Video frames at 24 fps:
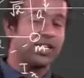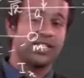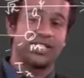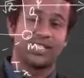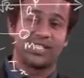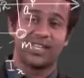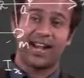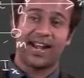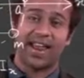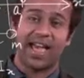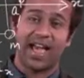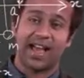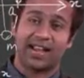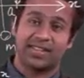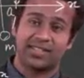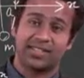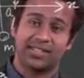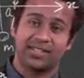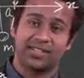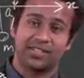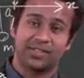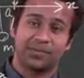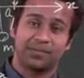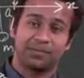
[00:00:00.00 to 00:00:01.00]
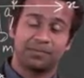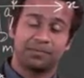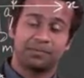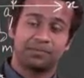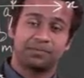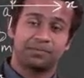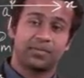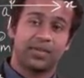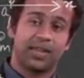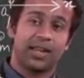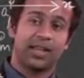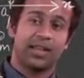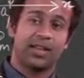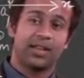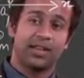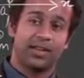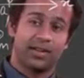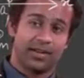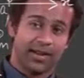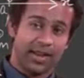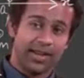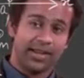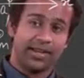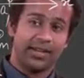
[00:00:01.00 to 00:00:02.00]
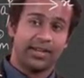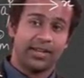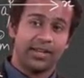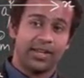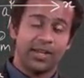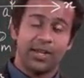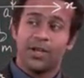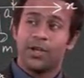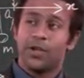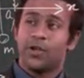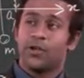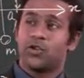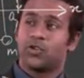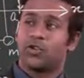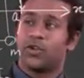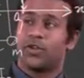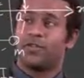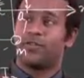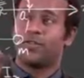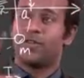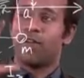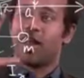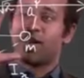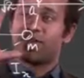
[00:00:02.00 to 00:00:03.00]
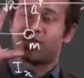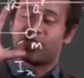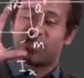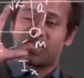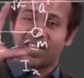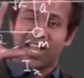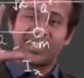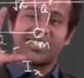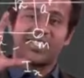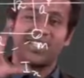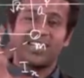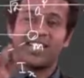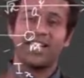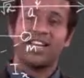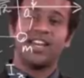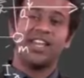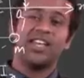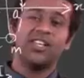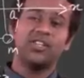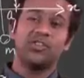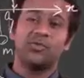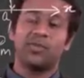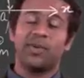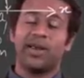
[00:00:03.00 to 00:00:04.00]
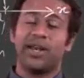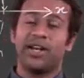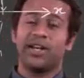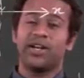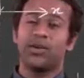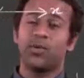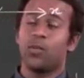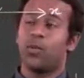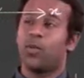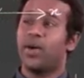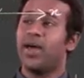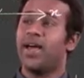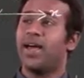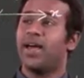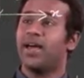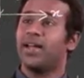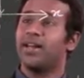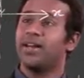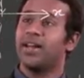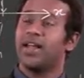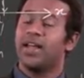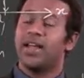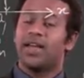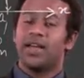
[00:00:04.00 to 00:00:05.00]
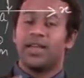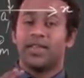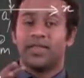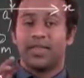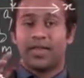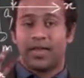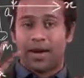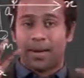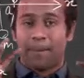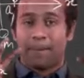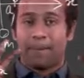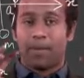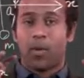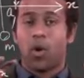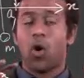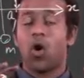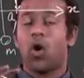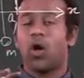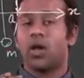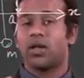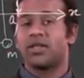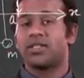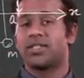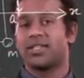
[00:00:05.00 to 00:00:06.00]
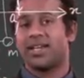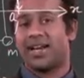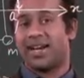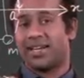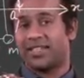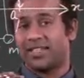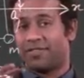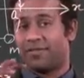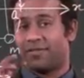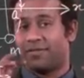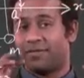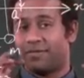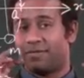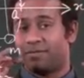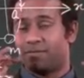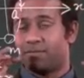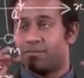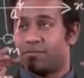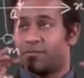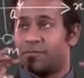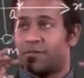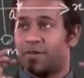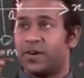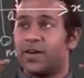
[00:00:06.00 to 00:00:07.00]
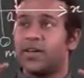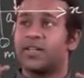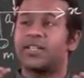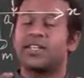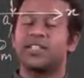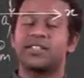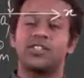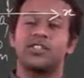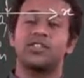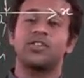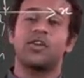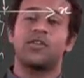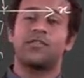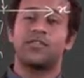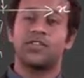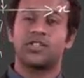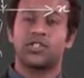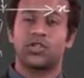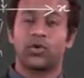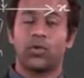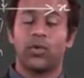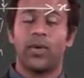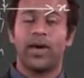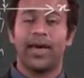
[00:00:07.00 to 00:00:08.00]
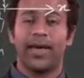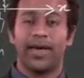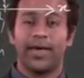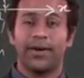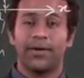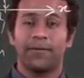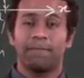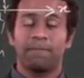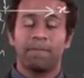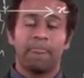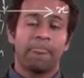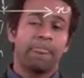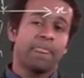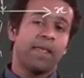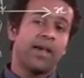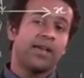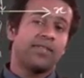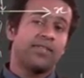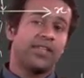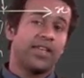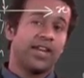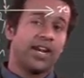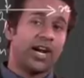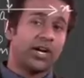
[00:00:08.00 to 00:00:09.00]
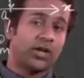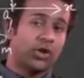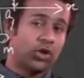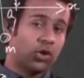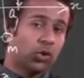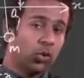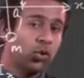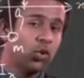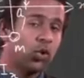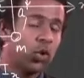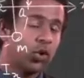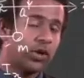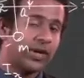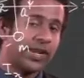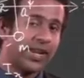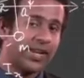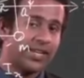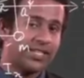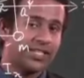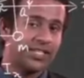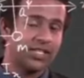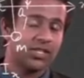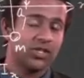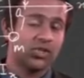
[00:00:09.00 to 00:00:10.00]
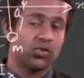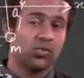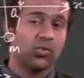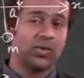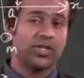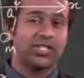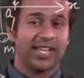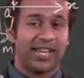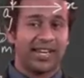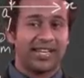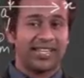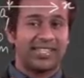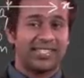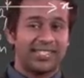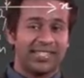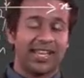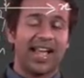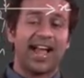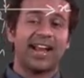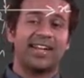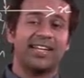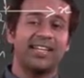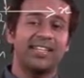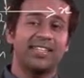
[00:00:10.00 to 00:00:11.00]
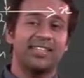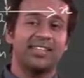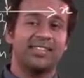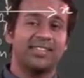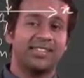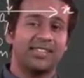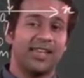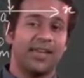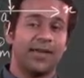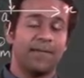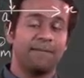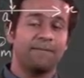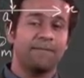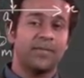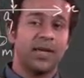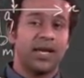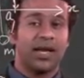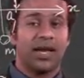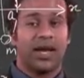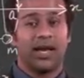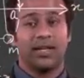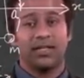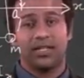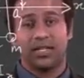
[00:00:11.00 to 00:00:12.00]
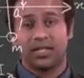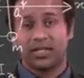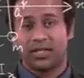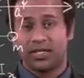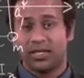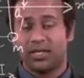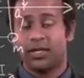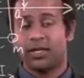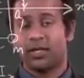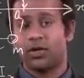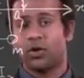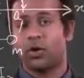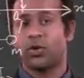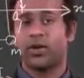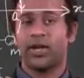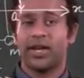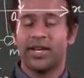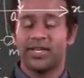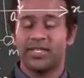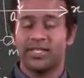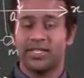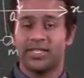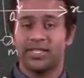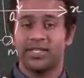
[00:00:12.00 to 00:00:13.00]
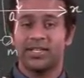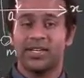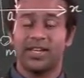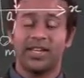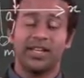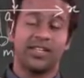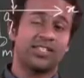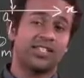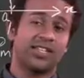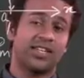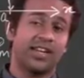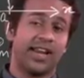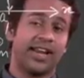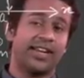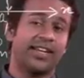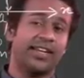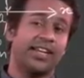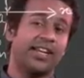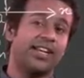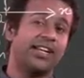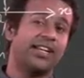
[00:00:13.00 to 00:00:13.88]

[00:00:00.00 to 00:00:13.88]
z-axis, right? So if you have such an arrangement where there are balls at the vertices of a square, there are two rotations which are exactly the same, and the third rotation is slightly